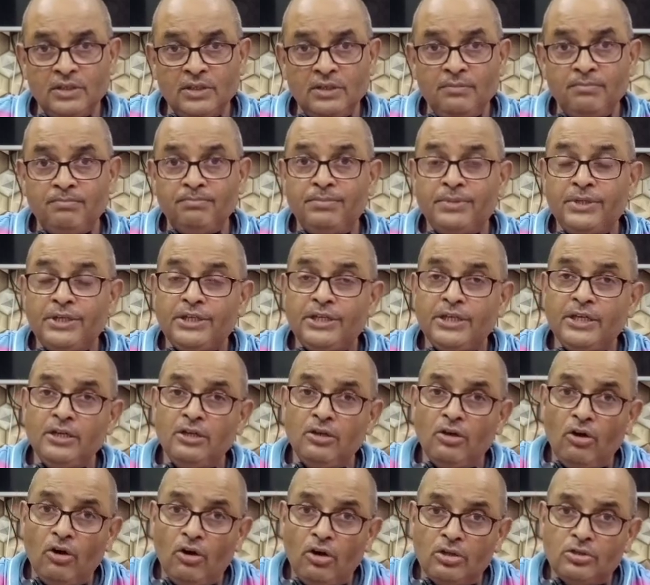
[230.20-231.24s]

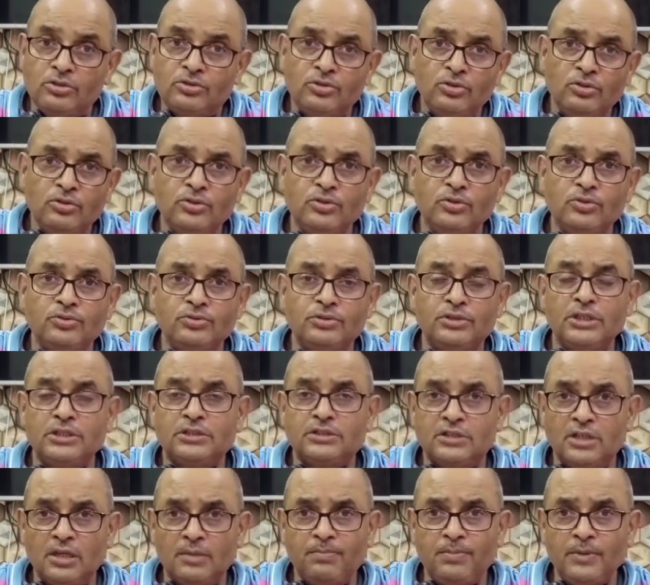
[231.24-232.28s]
Britain also used
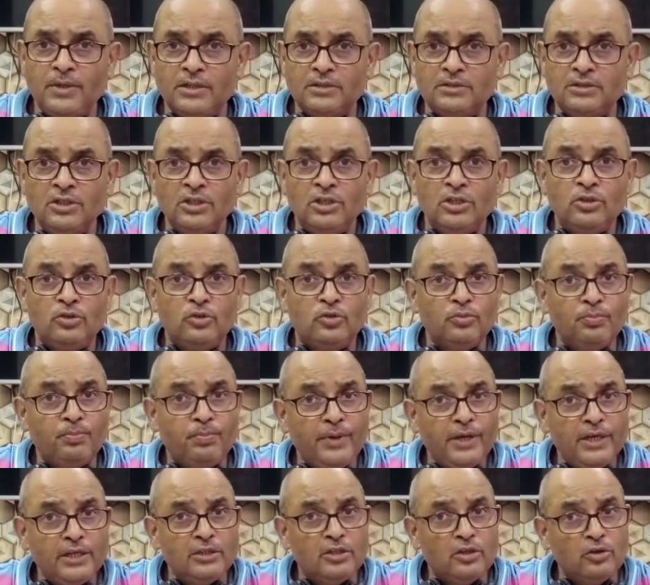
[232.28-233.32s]
this surplus to
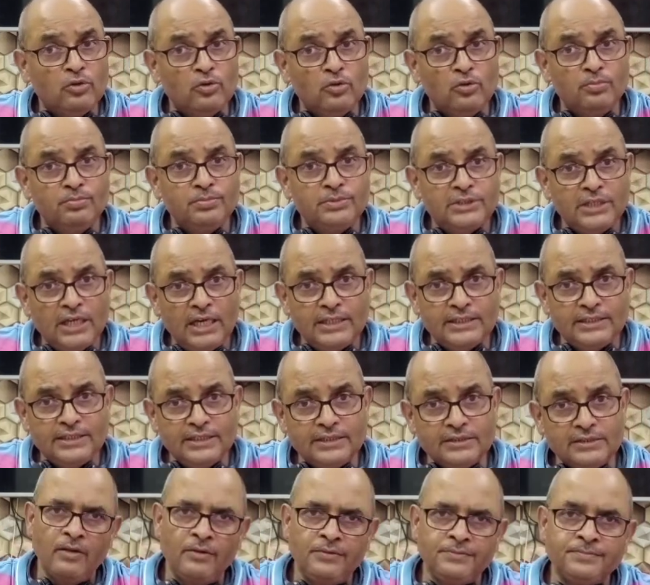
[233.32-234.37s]
pay the home
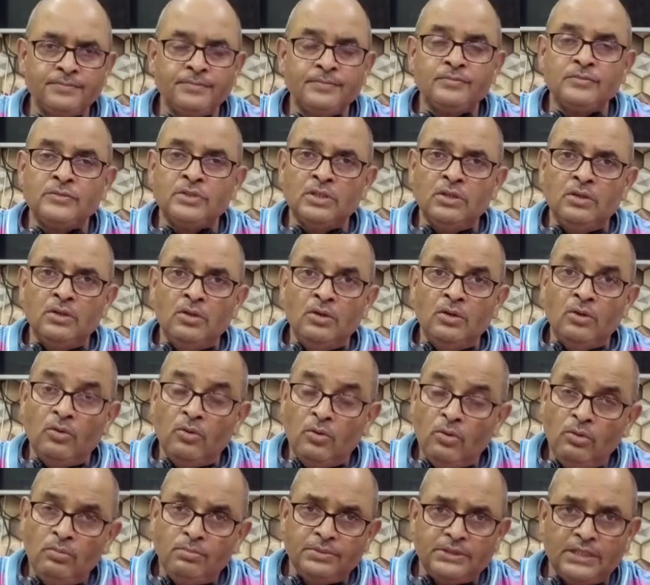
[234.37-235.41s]
charges.
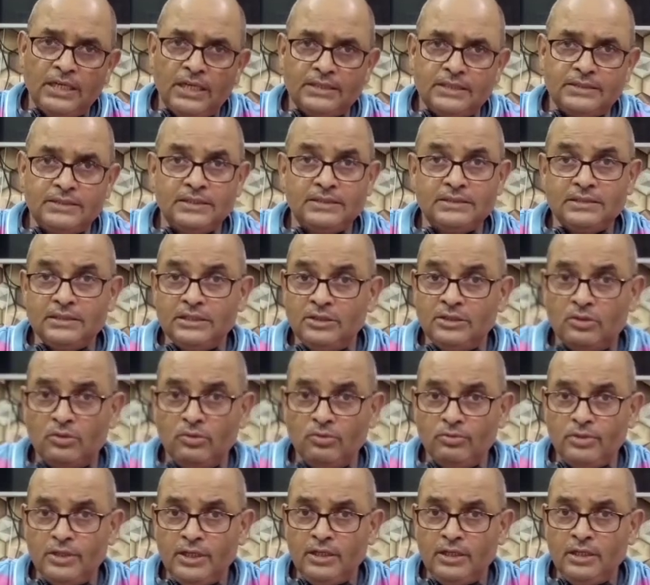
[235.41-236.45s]
Home charges
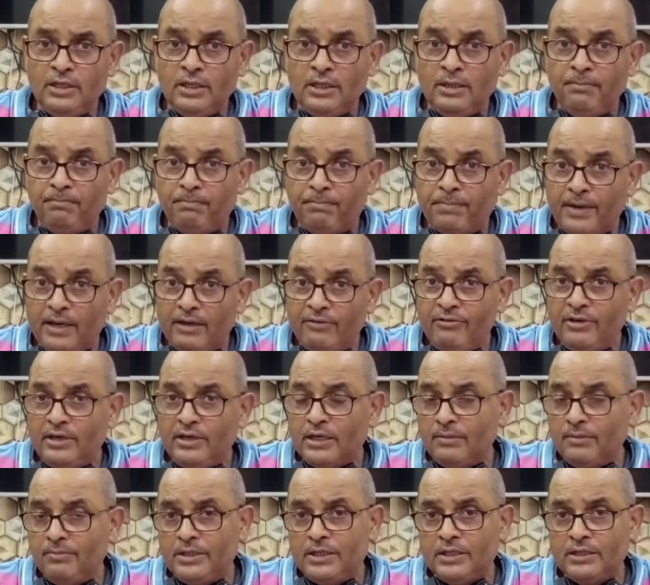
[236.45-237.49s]
included private
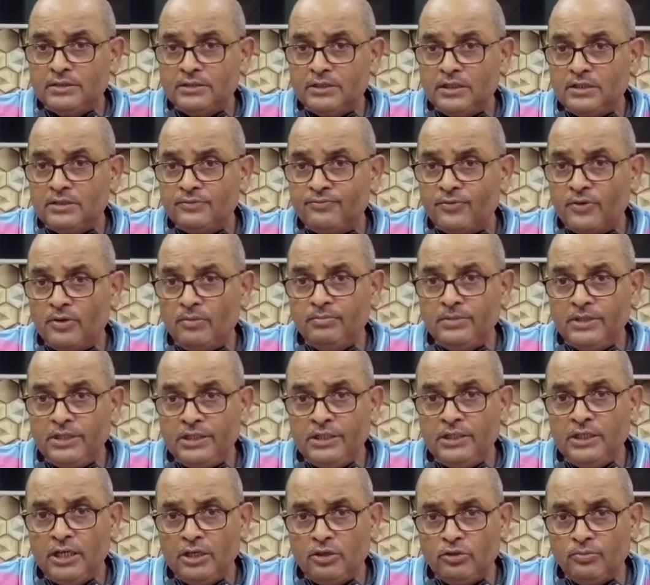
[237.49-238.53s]
remittances from
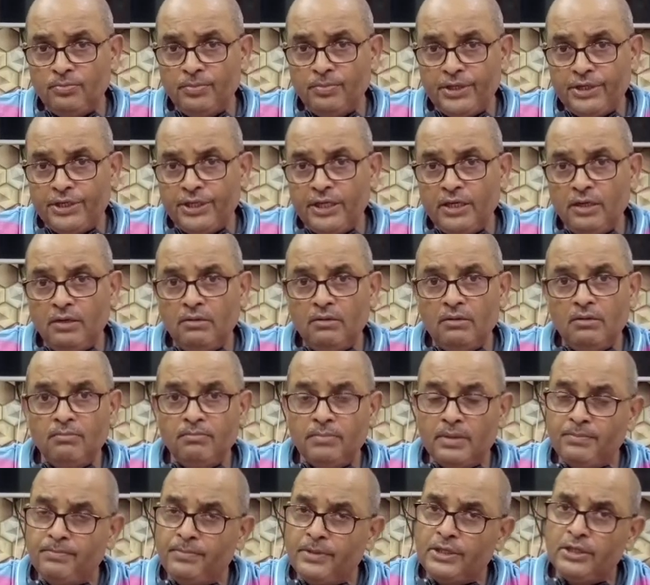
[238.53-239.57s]
India to Britain
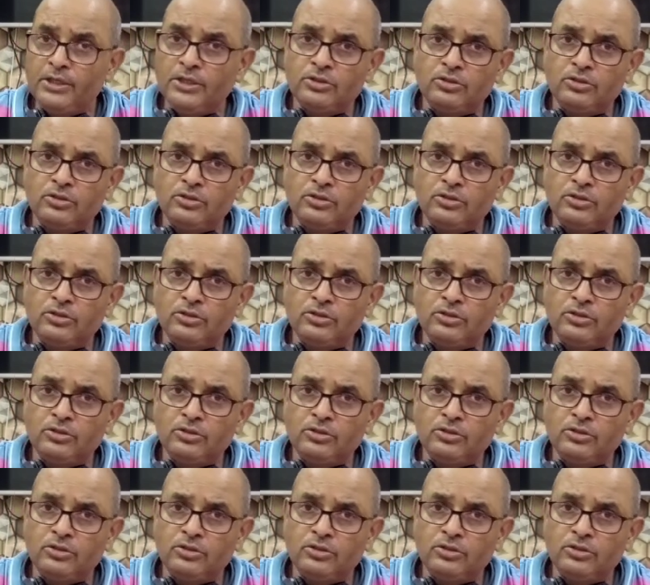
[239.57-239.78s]
by British